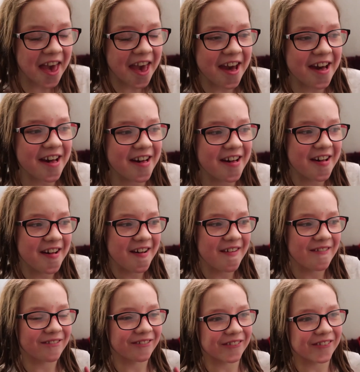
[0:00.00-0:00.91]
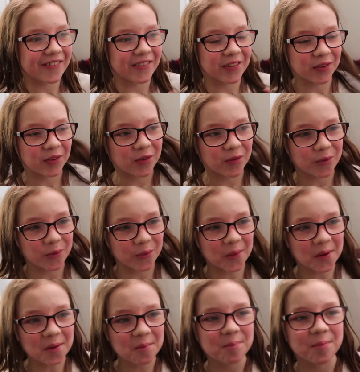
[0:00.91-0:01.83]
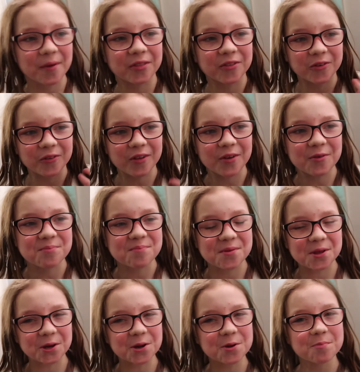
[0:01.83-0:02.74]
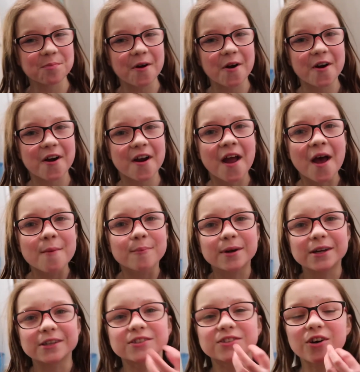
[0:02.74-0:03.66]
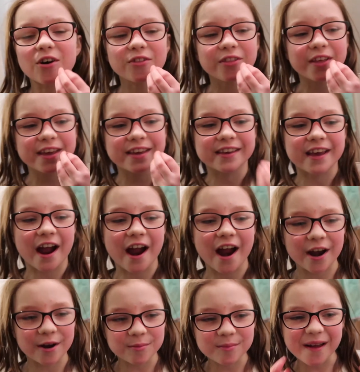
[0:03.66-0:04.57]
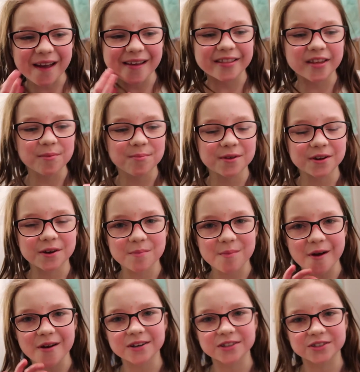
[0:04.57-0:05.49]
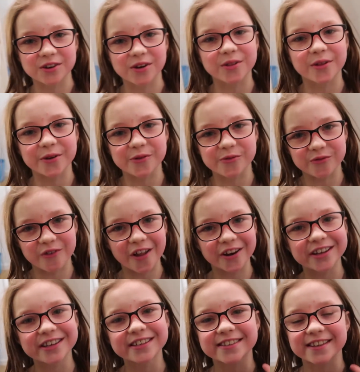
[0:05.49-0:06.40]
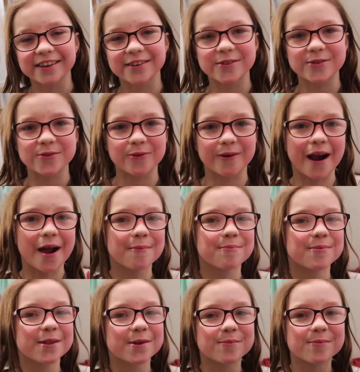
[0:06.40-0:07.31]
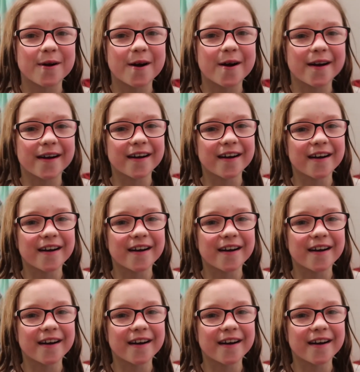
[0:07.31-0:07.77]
They're sweet, but they're like peanut butter. But it's not like caramelly peanut butter. It's not like runny. It's like dry peanut butter.